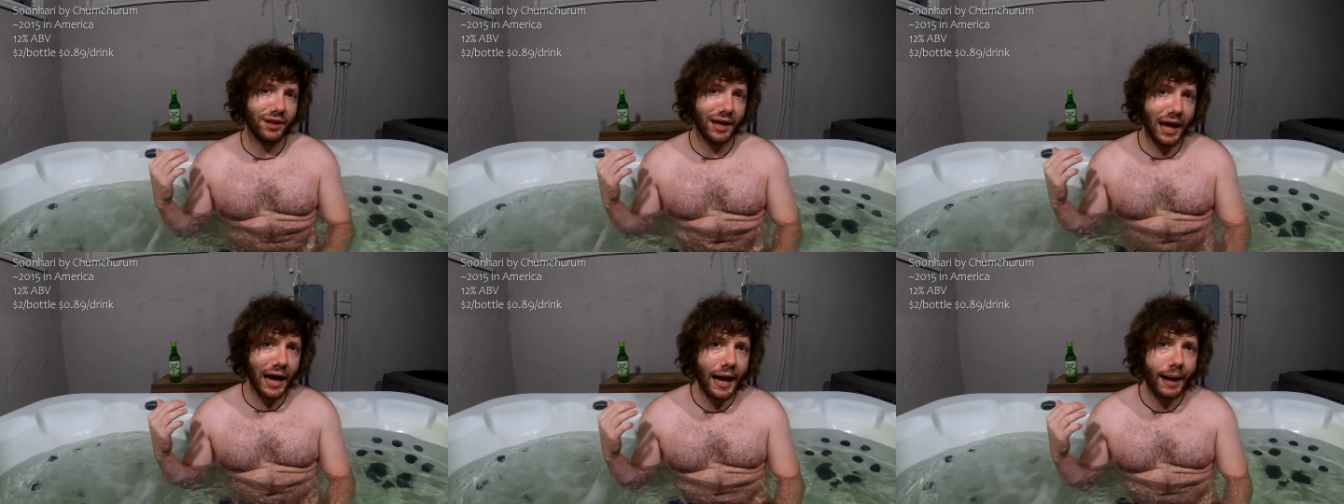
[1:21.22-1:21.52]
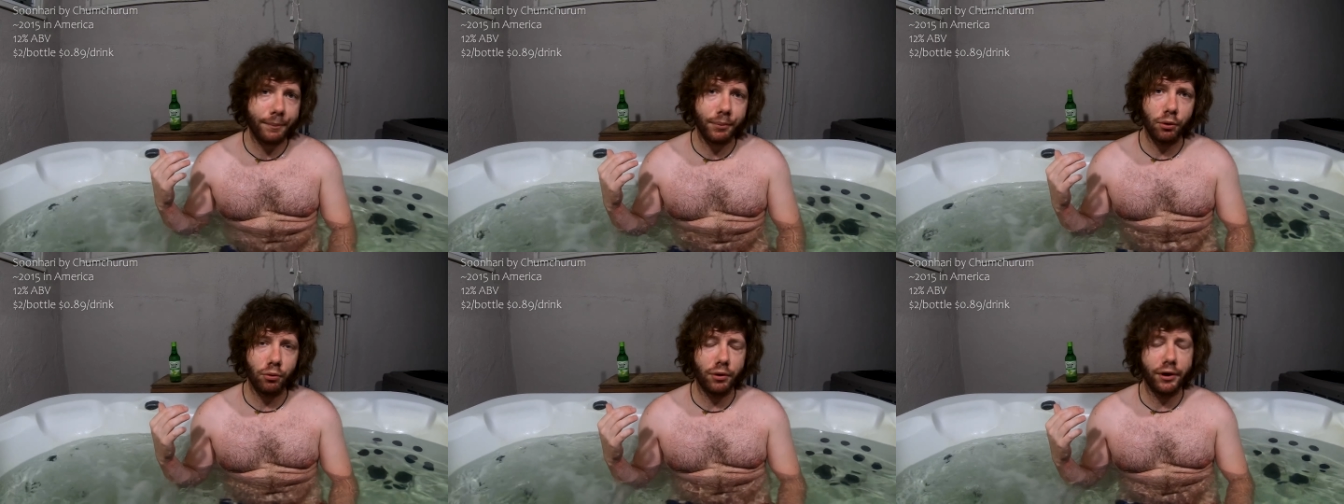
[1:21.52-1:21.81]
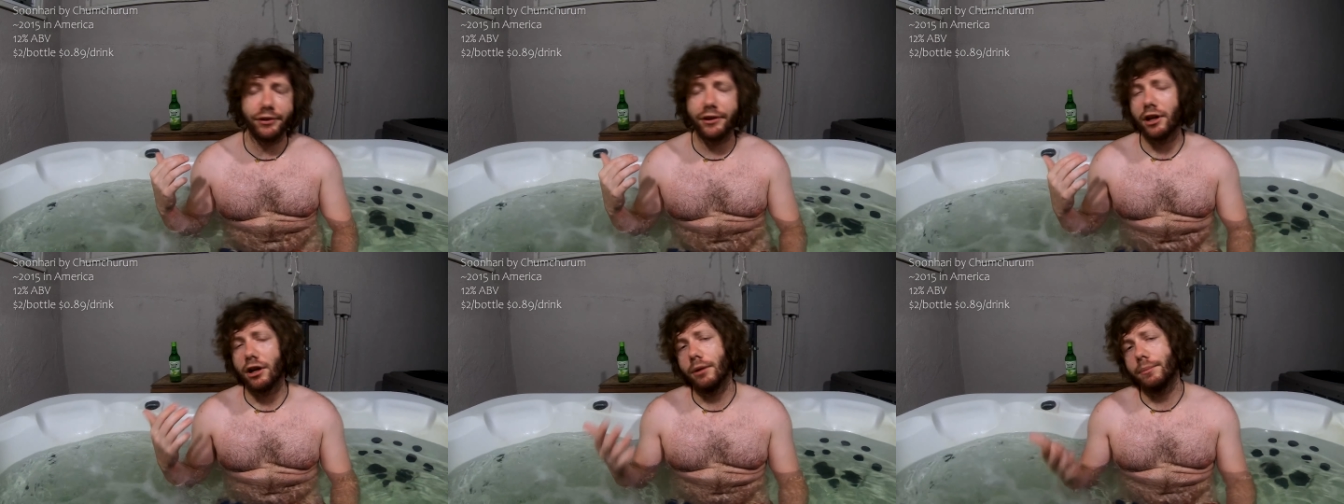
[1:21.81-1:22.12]
the apple
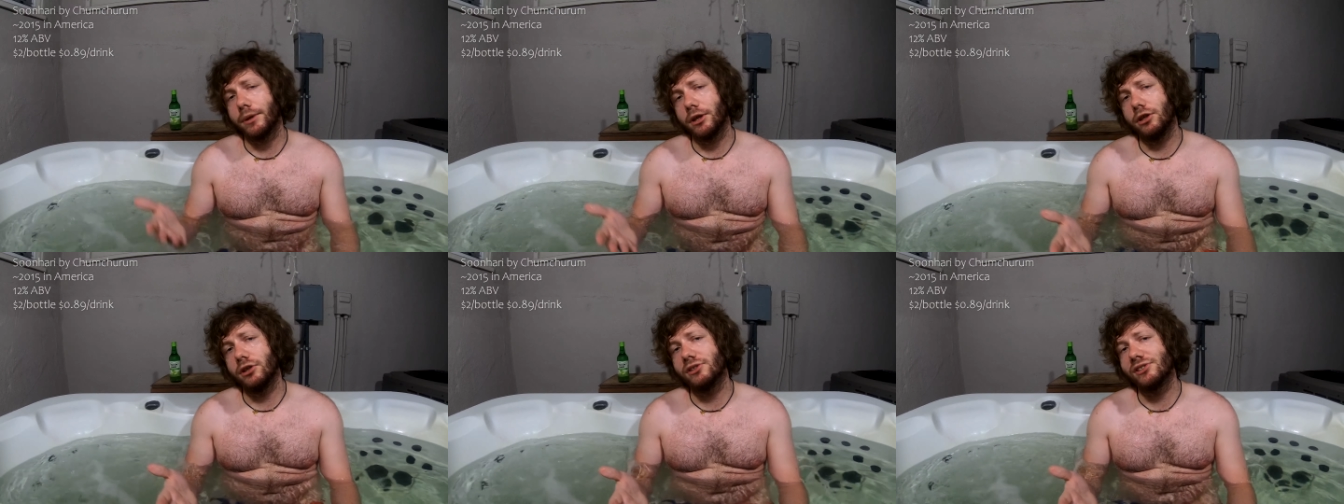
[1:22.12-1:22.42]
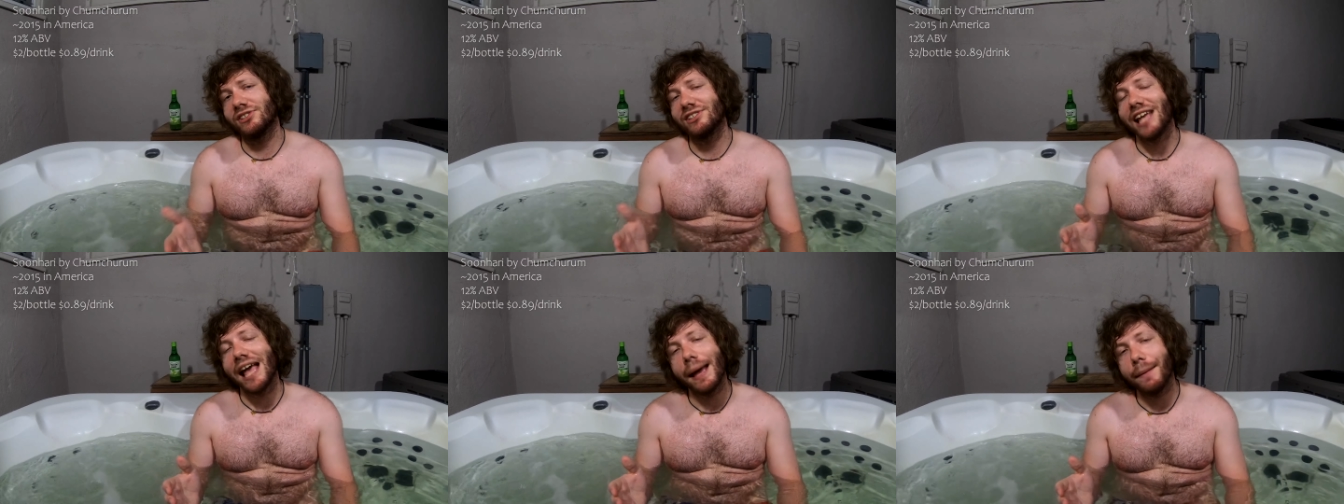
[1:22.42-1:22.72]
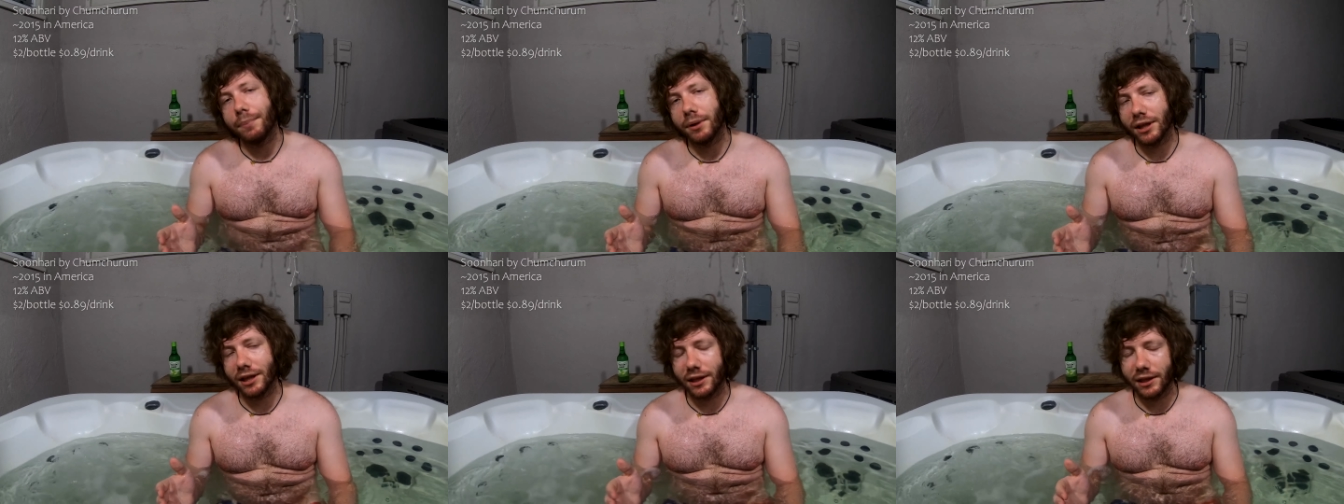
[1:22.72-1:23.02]
one that I'll be
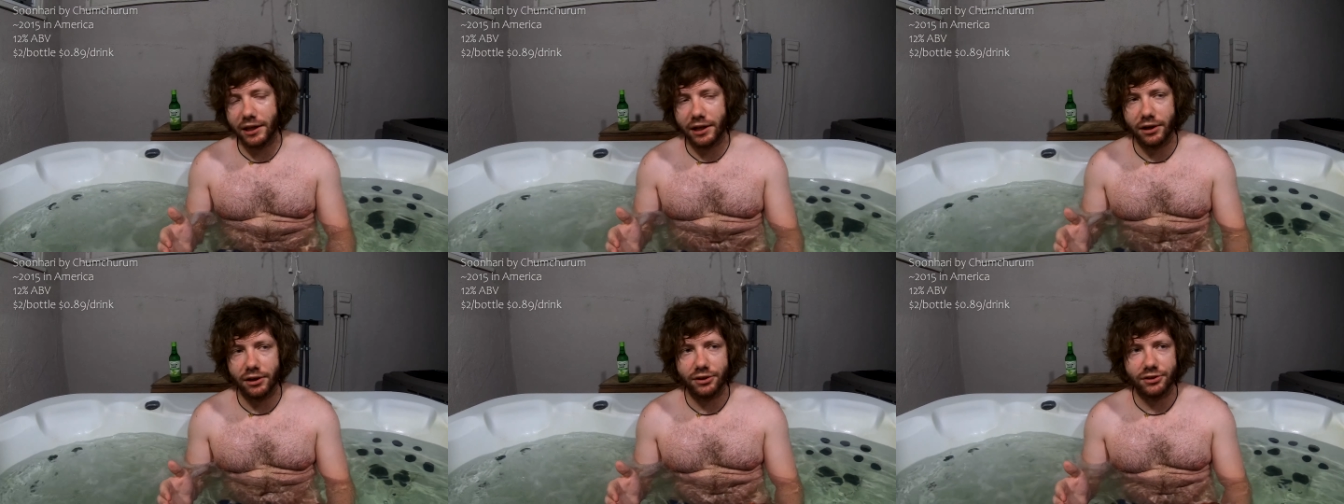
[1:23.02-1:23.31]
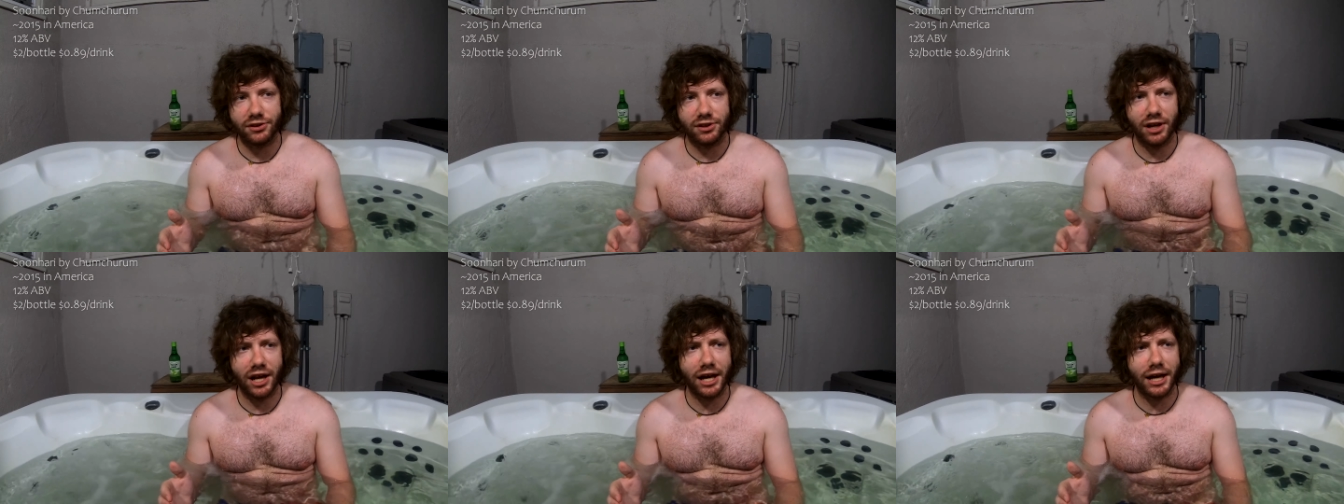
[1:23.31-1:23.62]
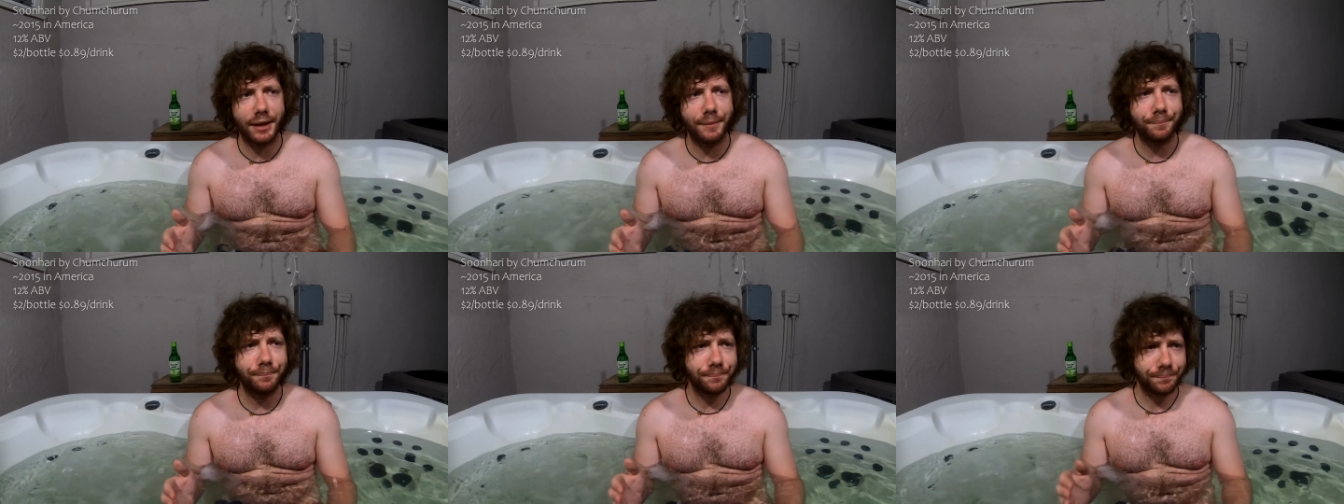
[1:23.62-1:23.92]
sampling here
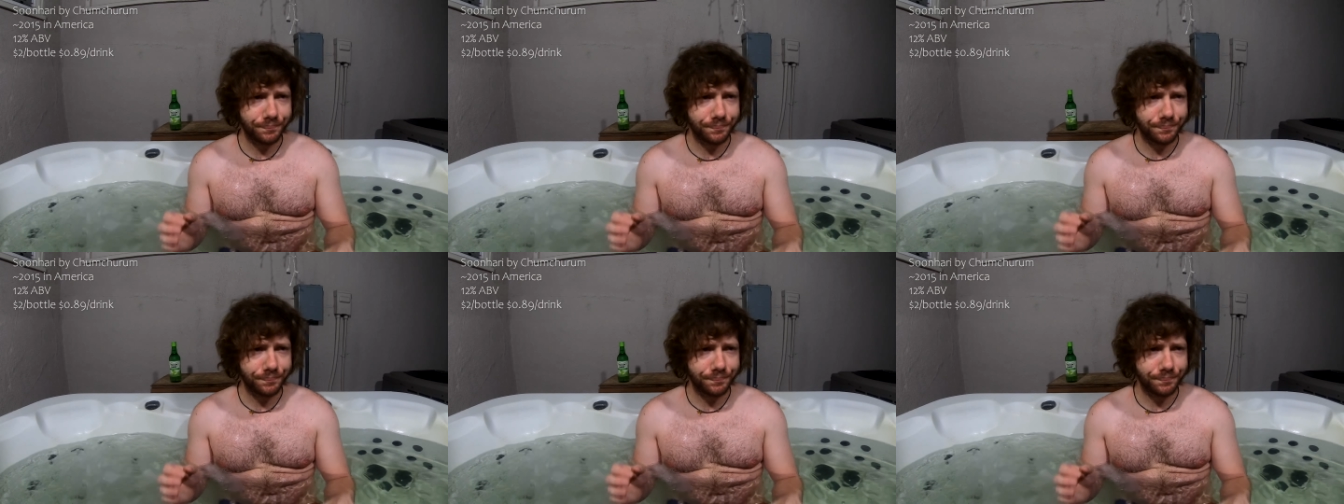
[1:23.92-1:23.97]
tonight.